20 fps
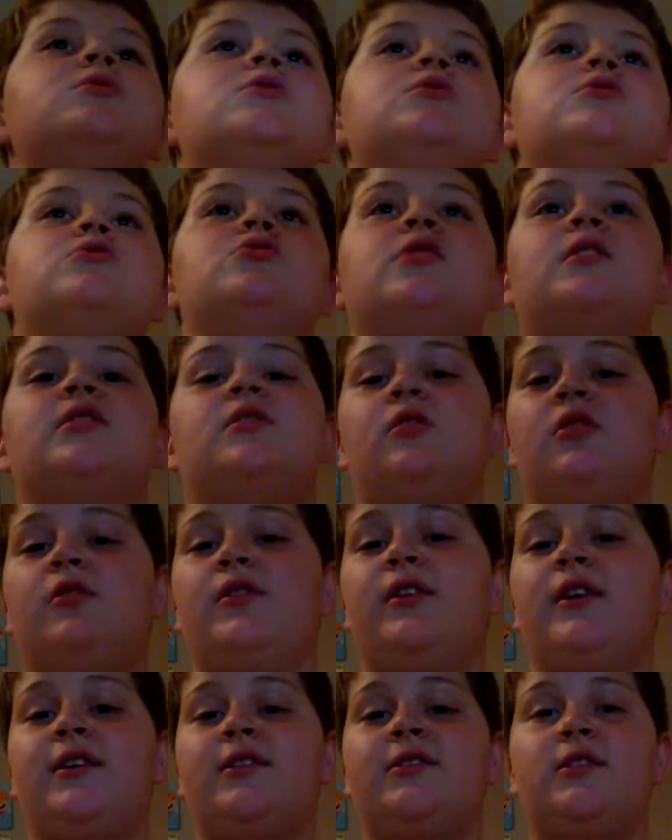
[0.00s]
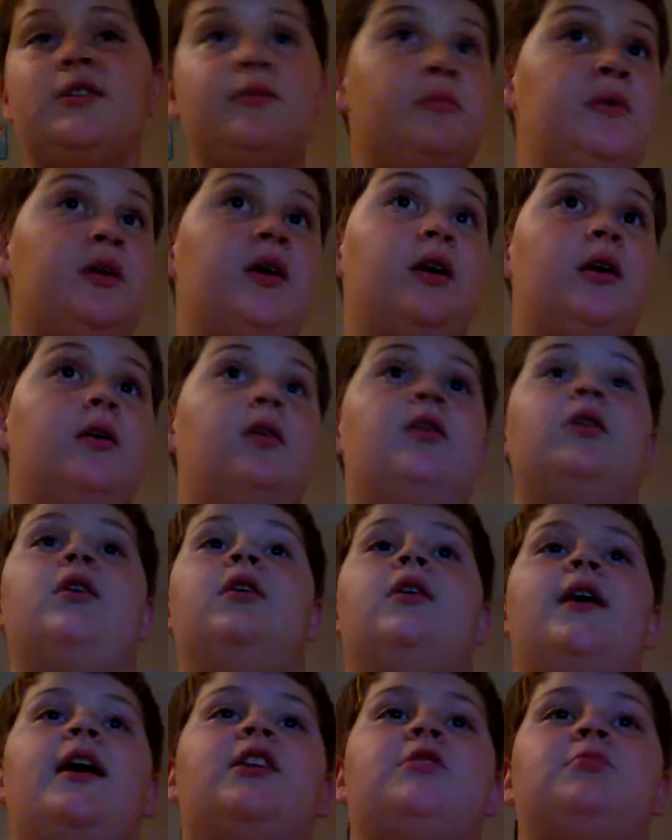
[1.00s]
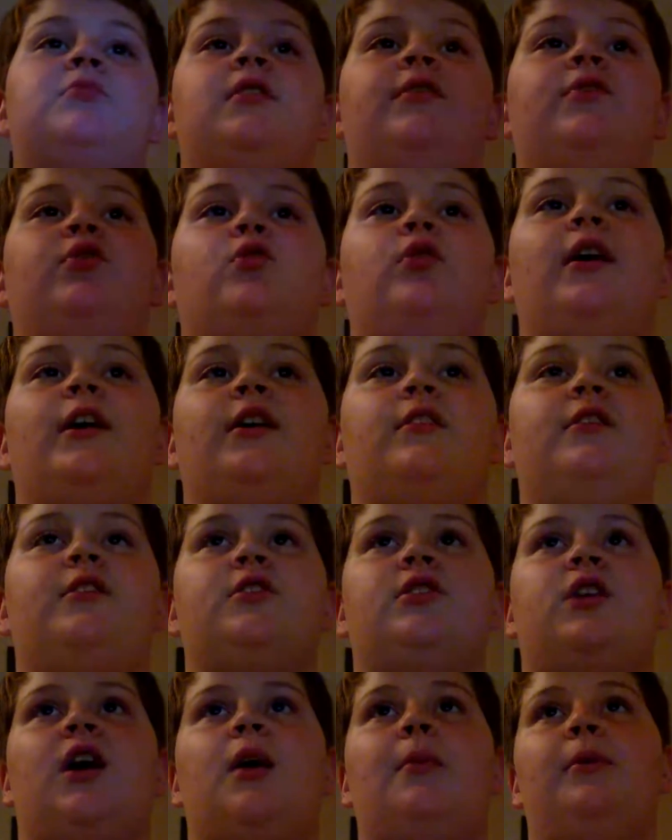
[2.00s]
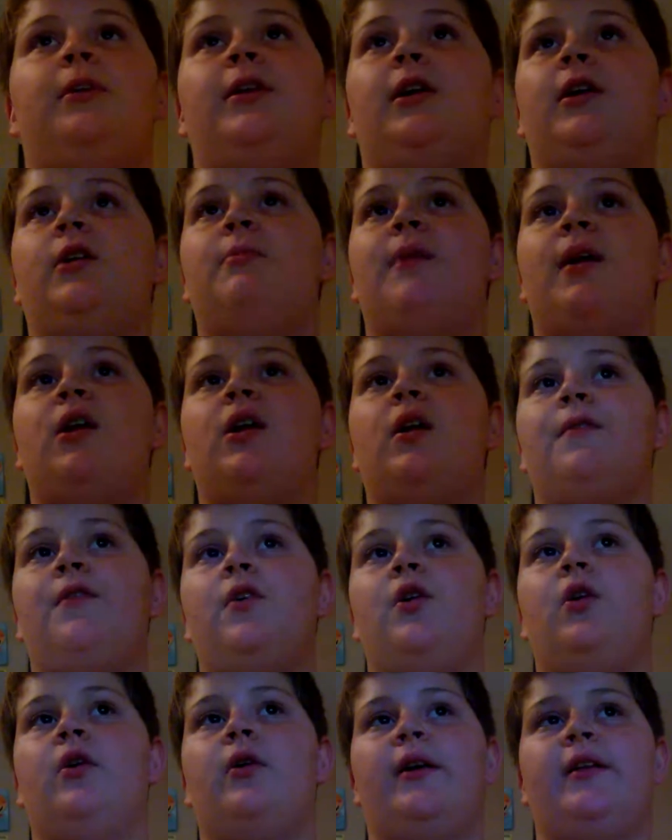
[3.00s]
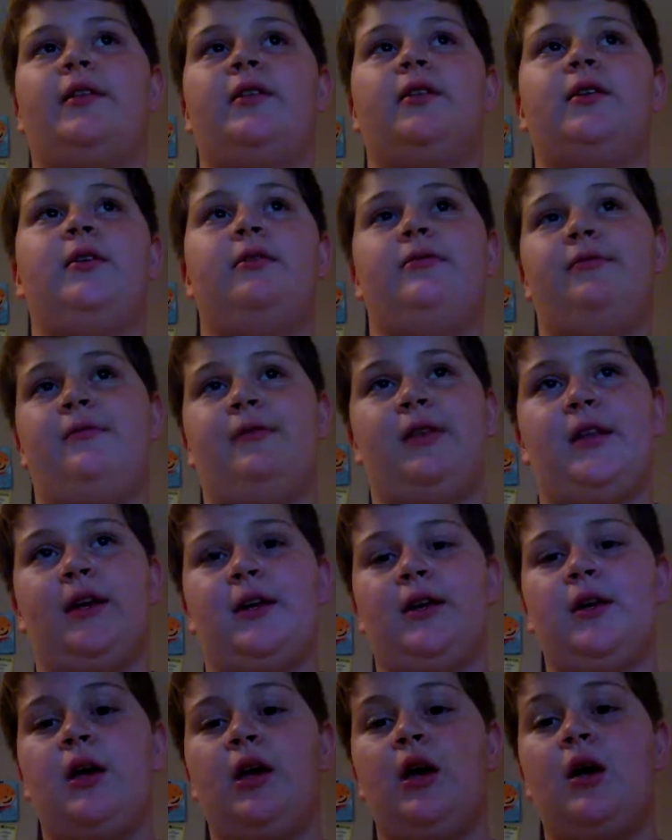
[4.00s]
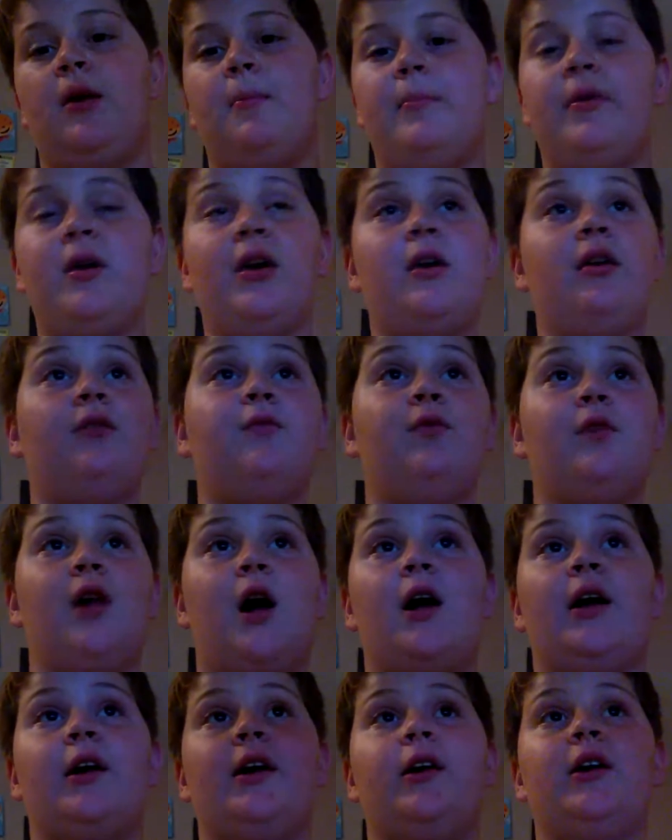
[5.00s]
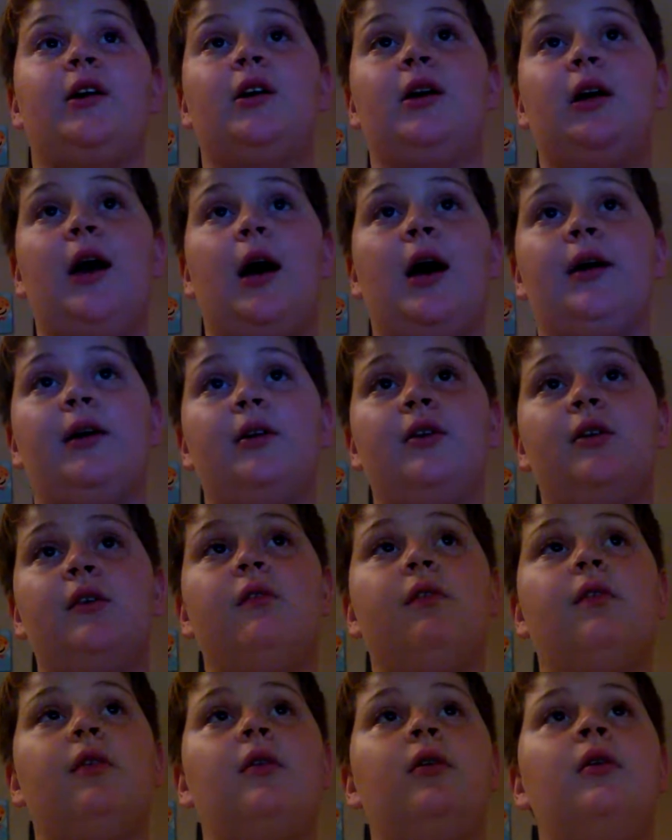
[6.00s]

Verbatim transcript: so you guys are only gonna see me. Ask me if you like this commentary better, if you don't like the, if you like me vlogging, kind of.